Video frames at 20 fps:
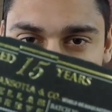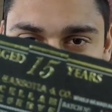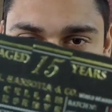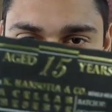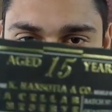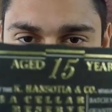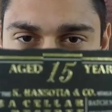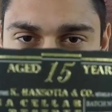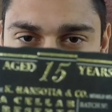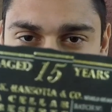
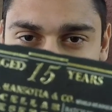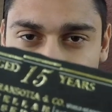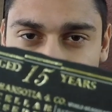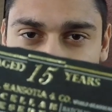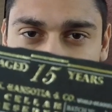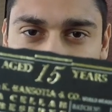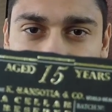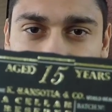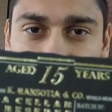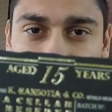makes it
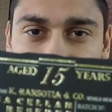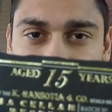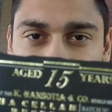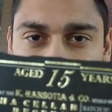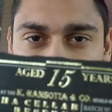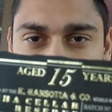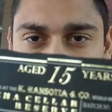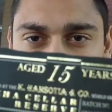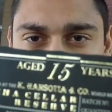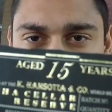really
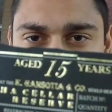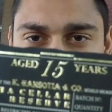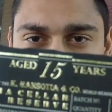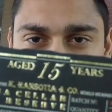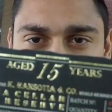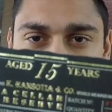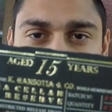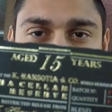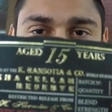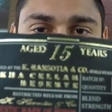
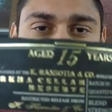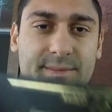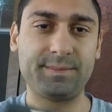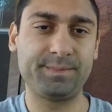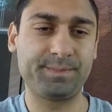look nice.